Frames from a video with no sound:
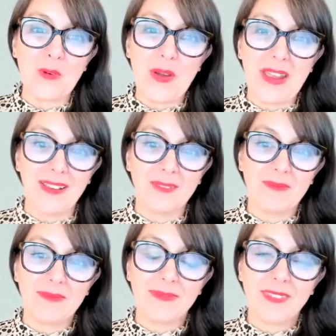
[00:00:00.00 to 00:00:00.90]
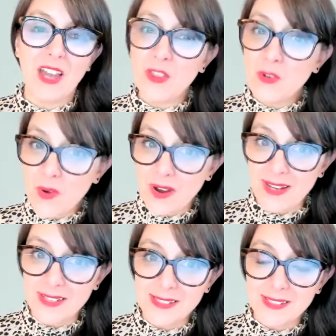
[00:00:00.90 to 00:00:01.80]
way.
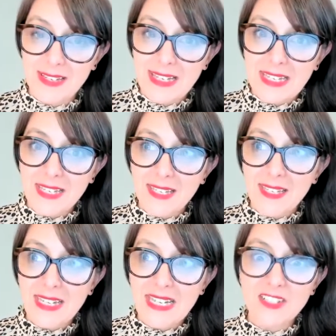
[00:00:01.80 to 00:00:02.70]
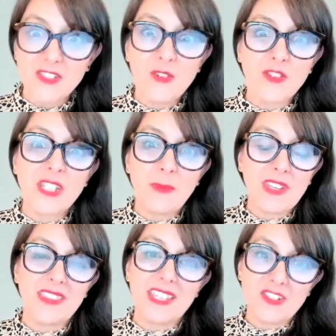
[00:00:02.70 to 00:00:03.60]
Otherwise, it's not
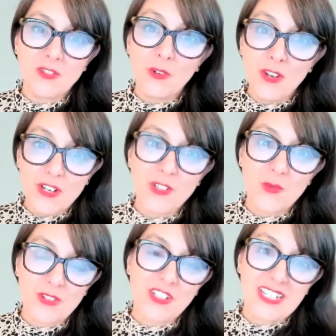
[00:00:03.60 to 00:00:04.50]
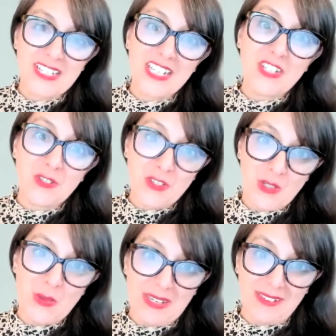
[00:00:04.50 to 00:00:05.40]
something that you're going to want to continue
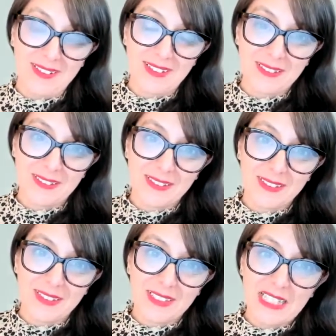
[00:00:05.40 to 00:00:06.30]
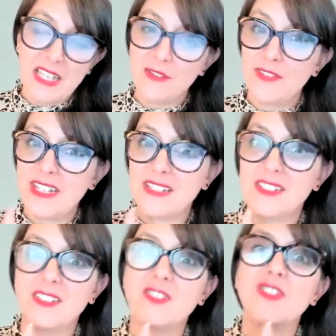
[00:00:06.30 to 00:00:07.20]
doing if
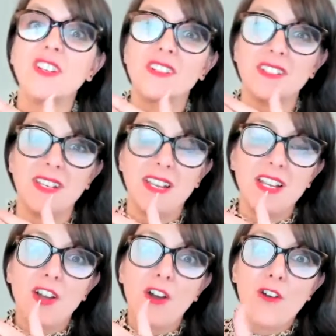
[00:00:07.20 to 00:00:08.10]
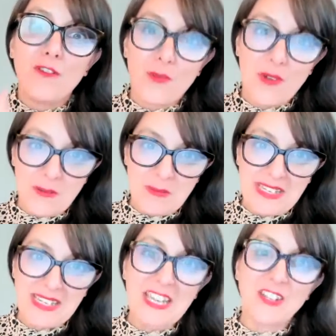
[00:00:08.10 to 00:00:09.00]
it's just
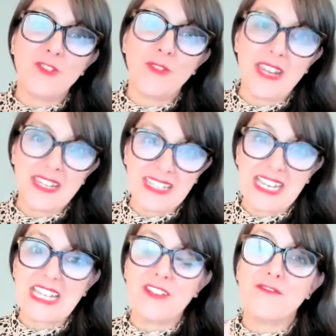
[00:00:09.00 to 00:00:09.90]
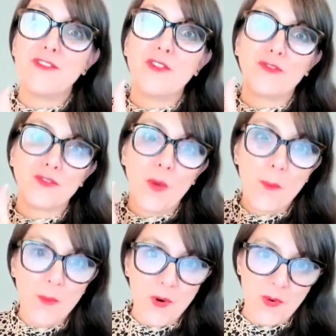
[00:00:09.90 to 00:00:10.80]
overwhelming and draining and involves
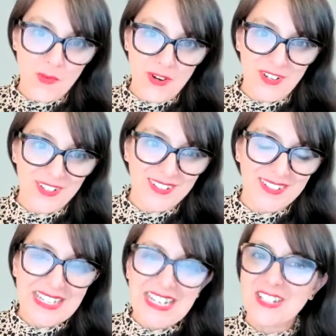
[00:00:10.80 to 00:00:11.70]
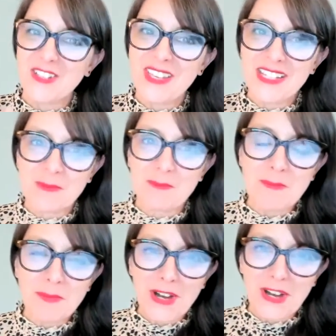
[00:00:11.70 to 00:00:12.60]
more work. And so that's a
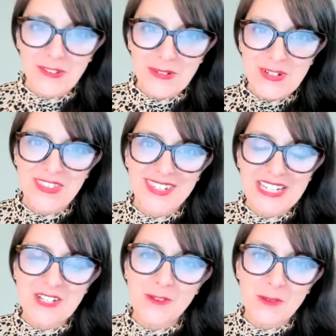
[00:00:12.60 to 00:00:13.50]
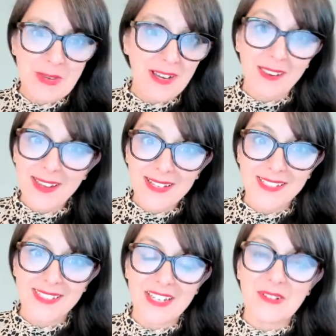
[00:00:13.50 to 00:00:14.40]
big part of the work that I do with my
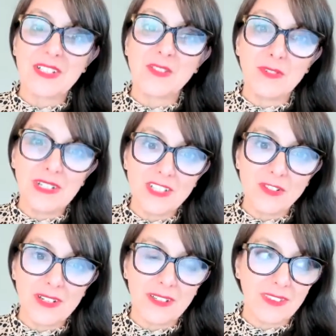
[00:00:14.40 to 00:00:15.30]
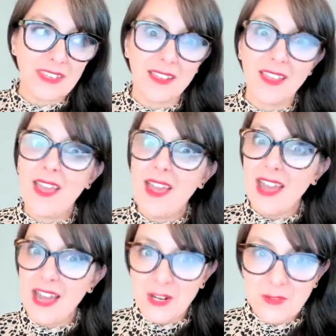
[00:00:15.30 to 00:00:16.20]
clients now, is really trying to think,
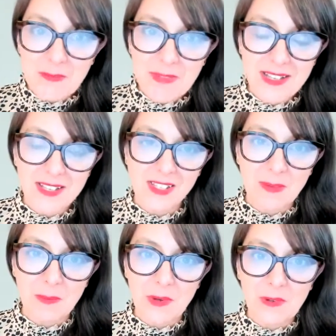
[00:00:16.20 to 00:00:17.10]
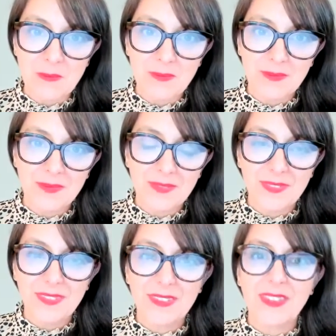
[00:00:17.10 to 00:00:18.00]
how do we make this simple?
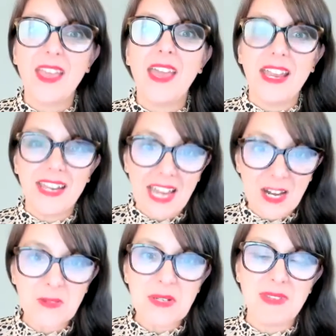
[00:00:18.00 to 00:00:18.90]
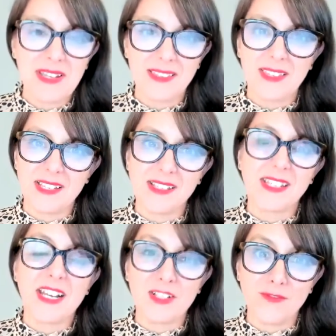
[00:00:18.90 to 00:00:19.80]
And how do we make this
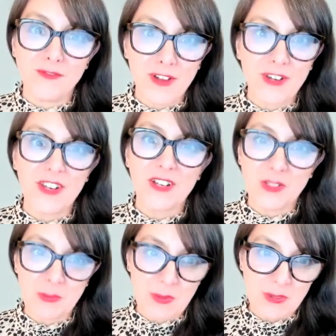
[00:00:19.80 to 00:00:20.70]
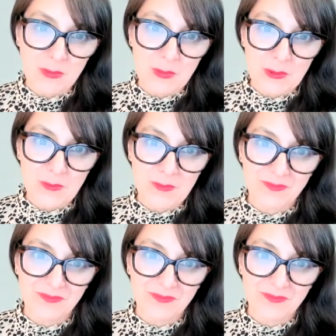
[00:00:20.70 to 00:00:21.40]
as fun as possible?